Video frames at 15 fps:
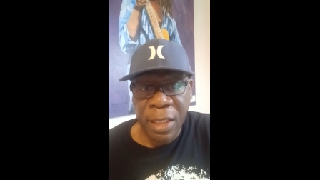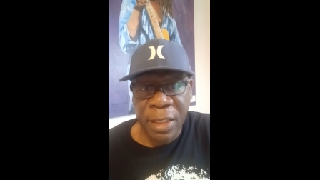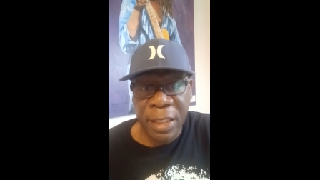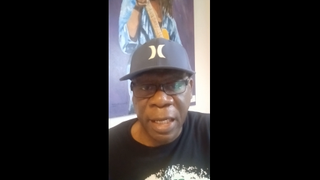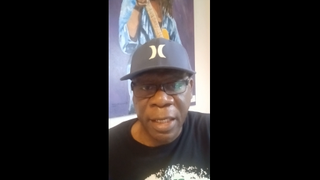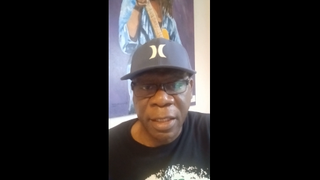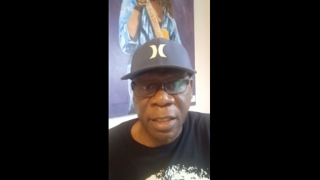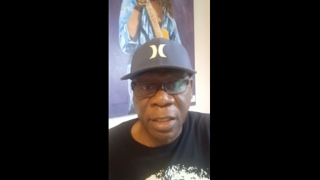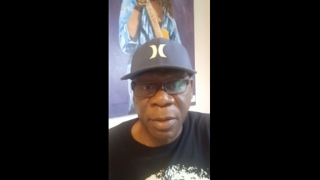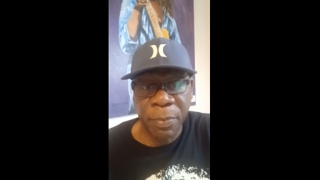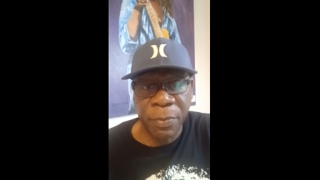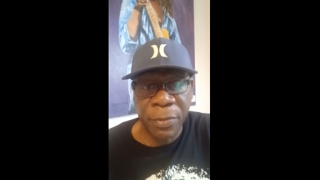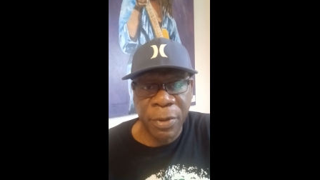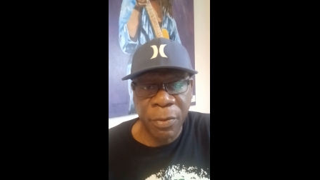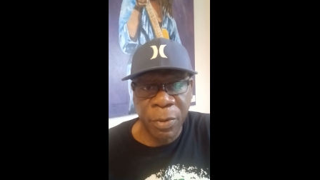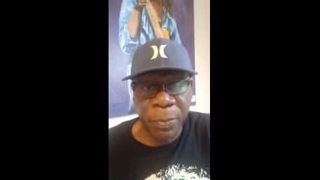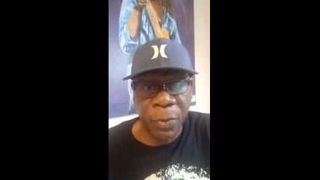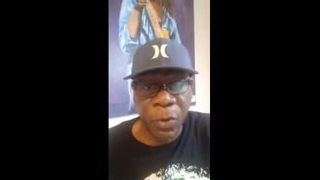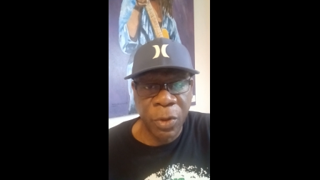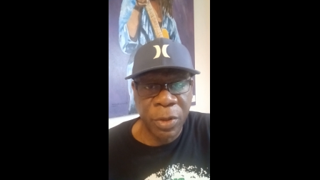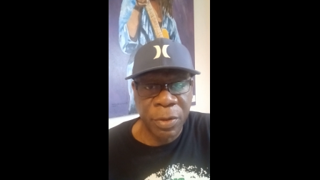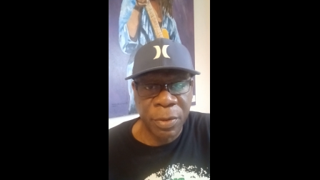That the
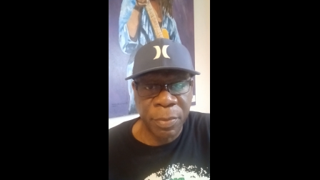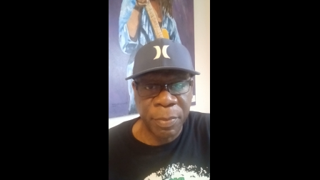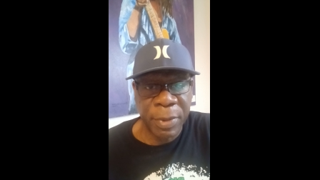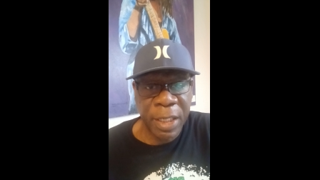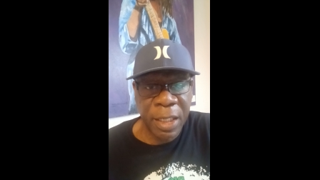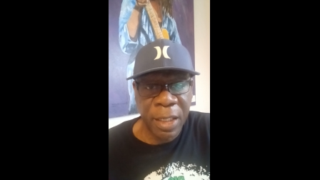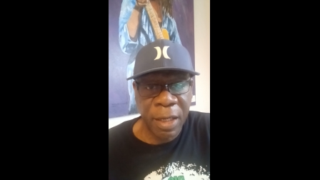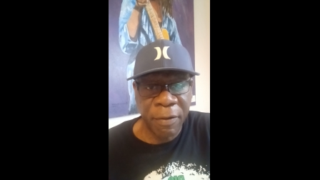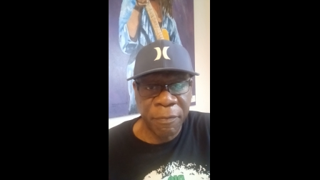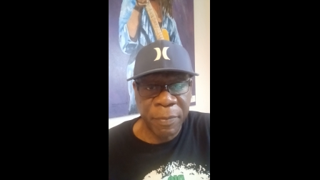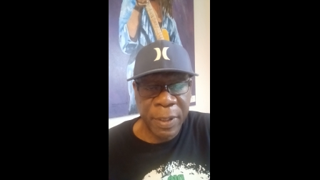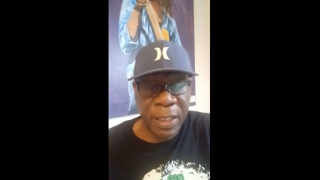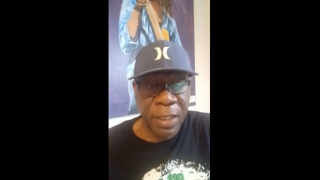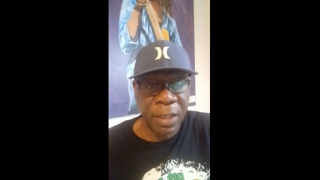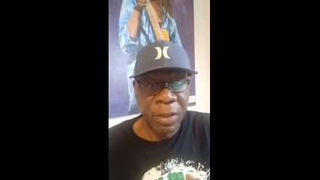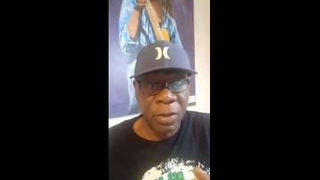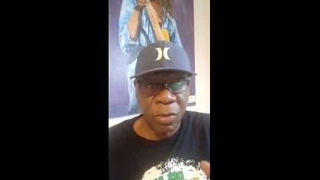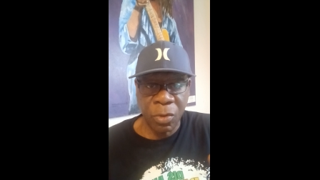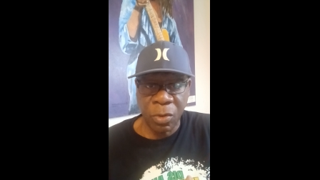report may have been